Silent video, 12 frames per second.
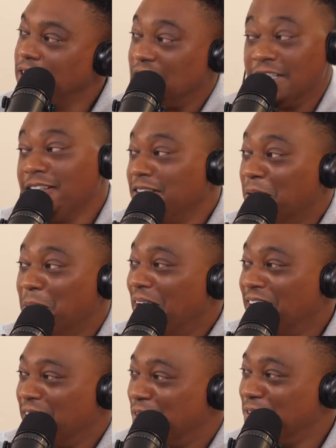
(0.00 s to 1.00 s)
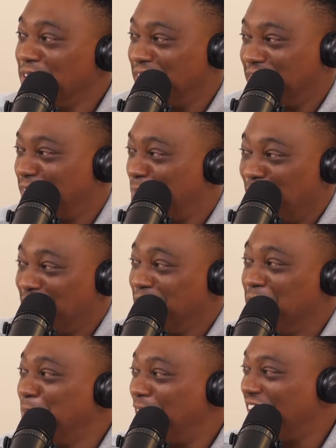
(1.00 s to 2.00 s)
See, nobody knows. It's just a bunch of
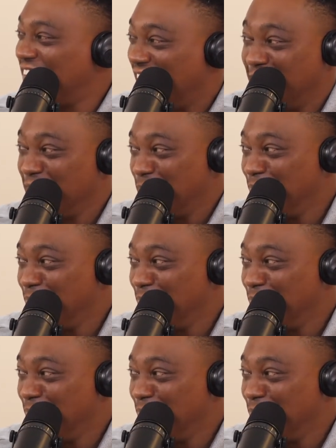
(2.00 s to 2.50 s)
nobodies out there,